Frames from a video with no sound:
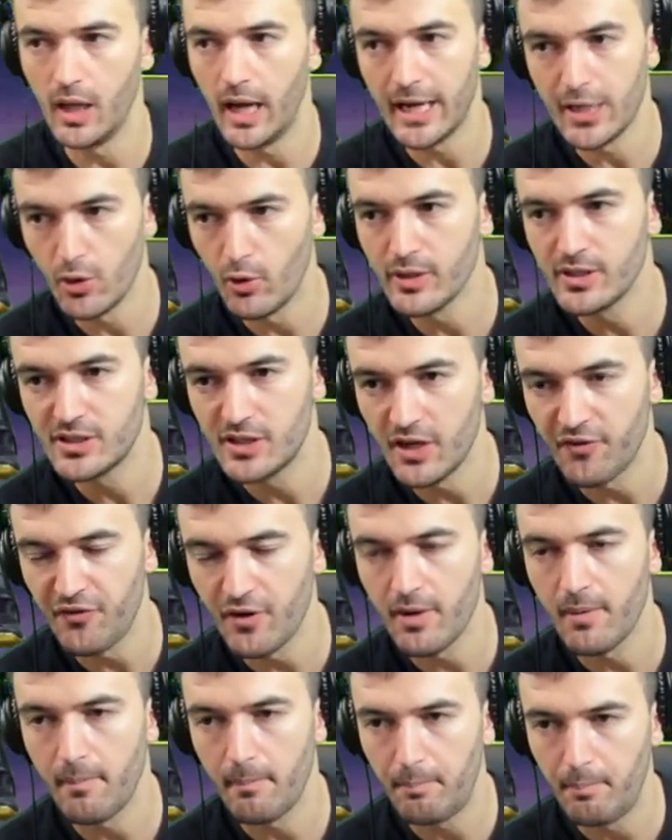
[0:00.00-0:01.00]
I know it's
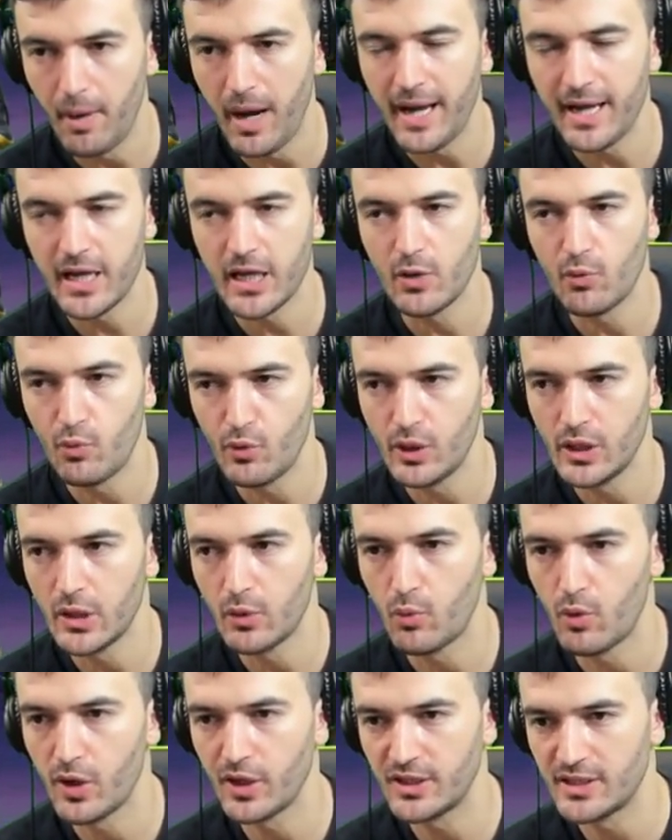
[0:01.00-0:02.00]
different, but it really
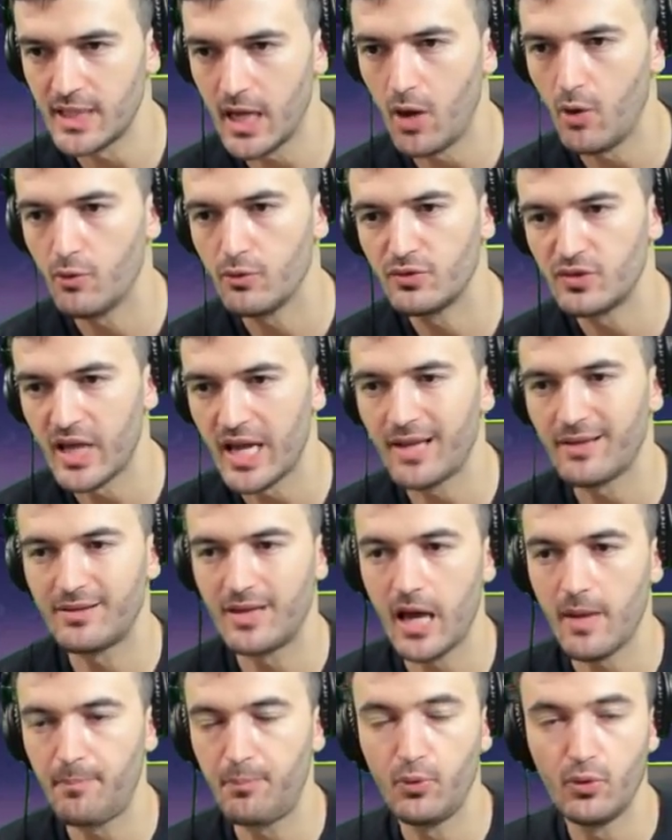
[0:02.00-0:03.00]
works out. Take
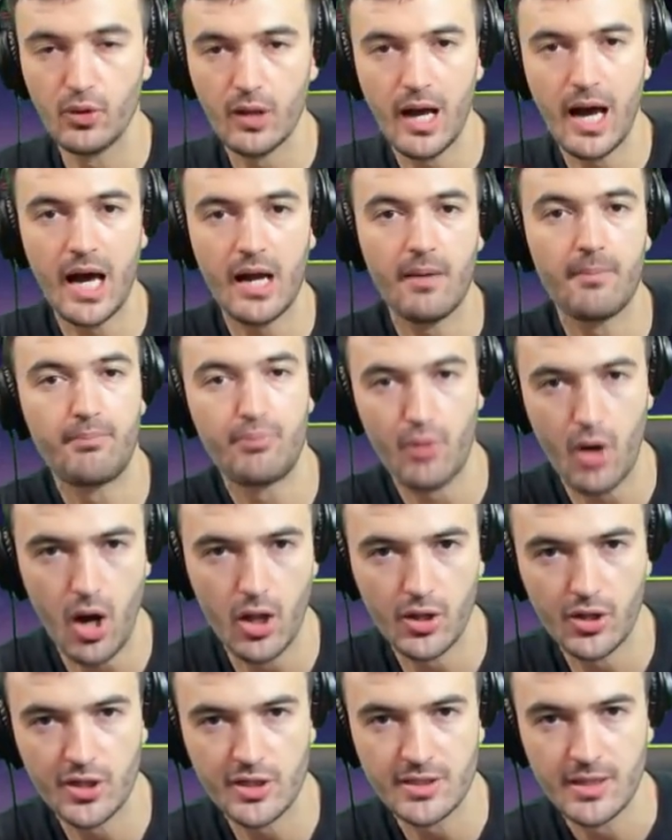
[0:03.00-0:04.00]
Deadpool out of
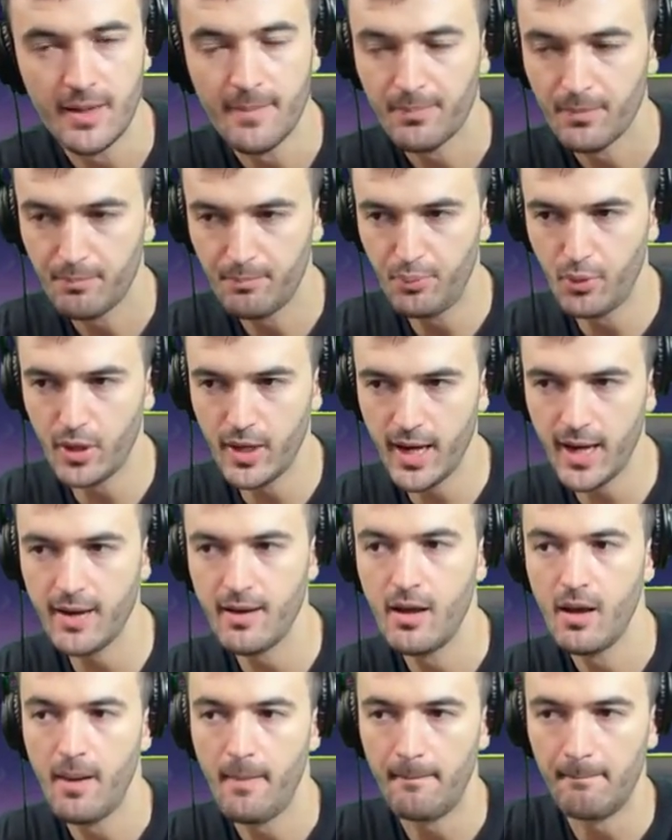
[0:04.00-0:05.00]
Brawlers, put in
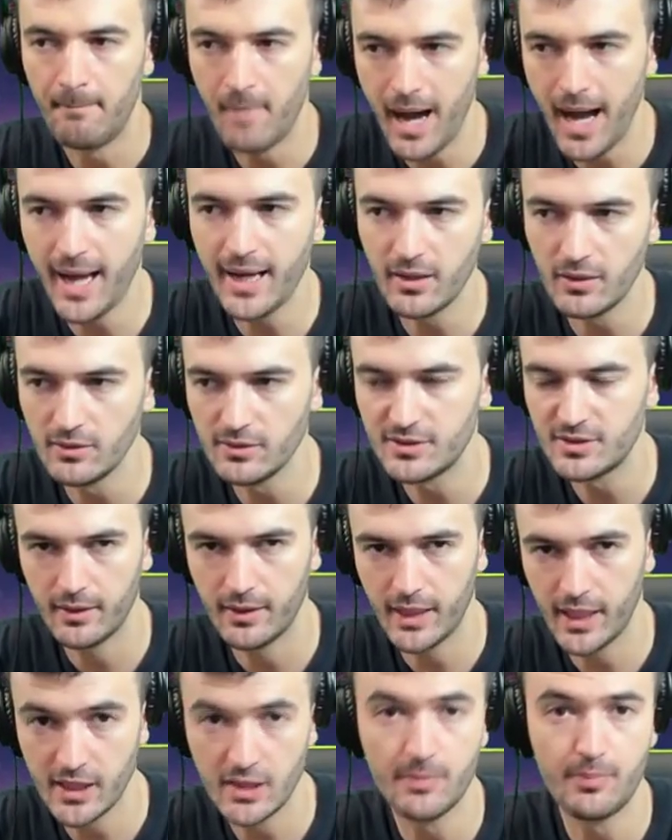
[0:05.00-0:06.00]
Miles
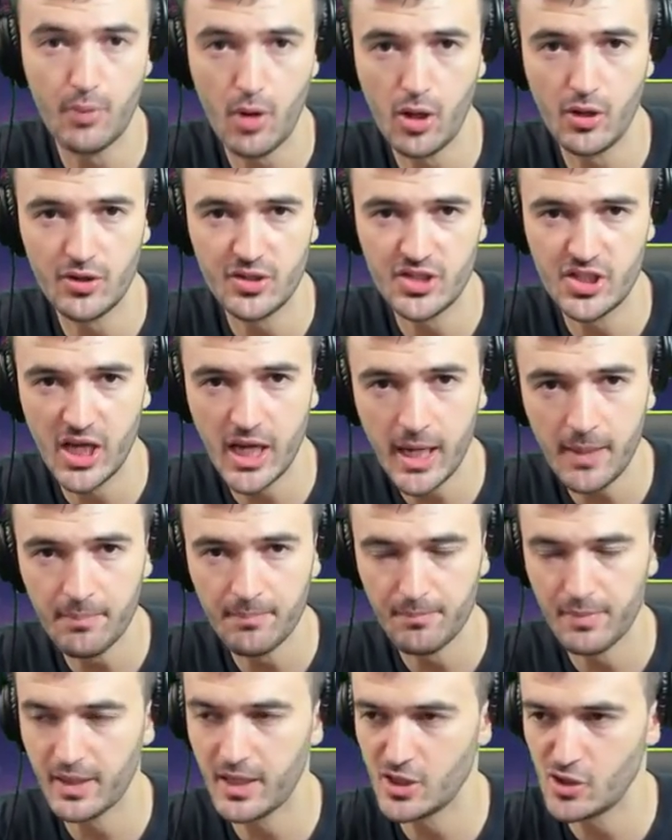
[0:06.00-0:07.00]
in the Brawlers team,
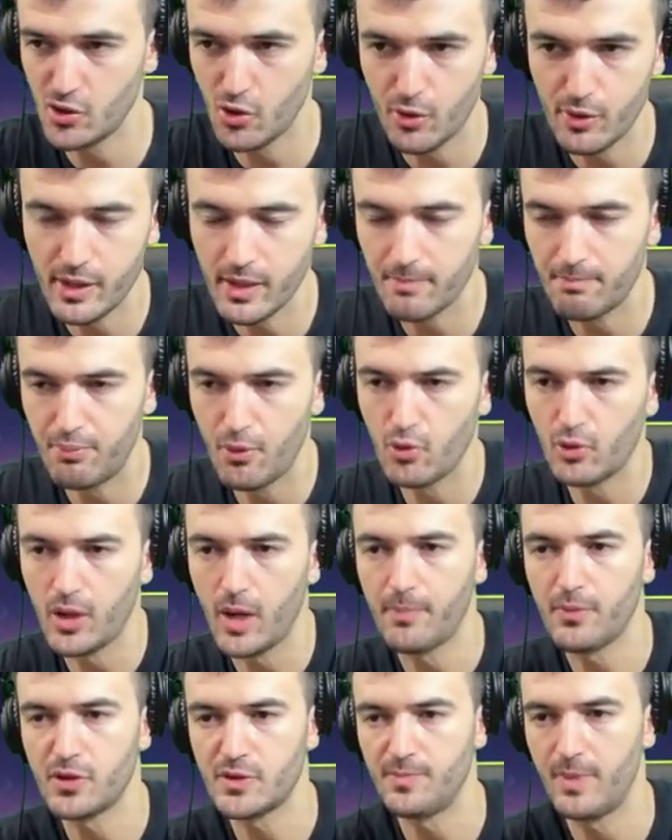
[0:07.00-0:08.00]
because you already broke
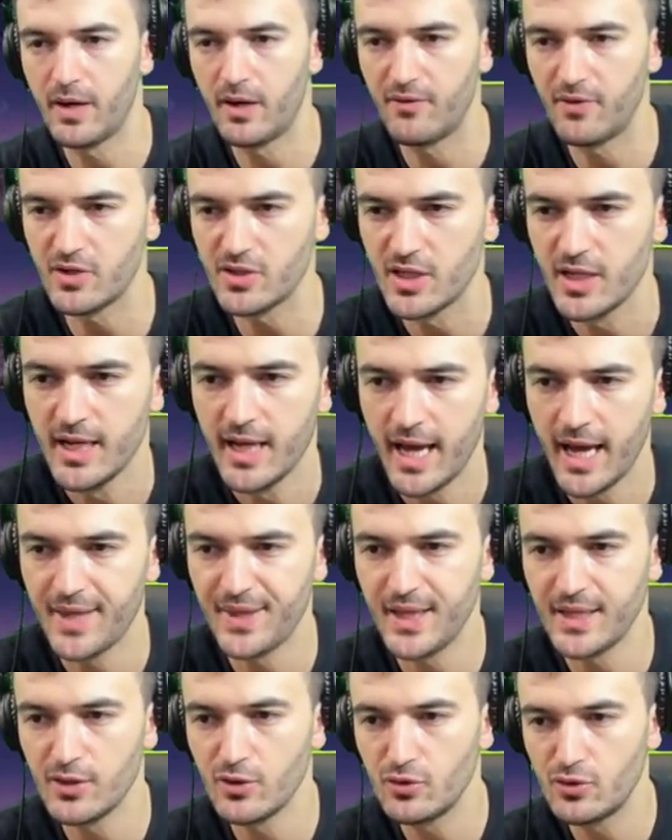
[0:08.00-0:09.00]
up your Spider-Verse, and
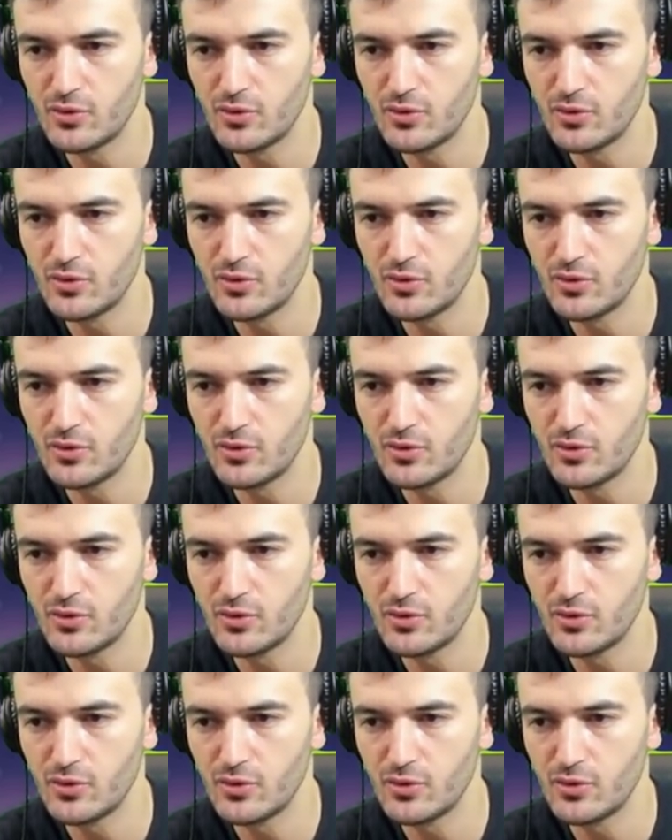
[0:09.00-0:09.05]
then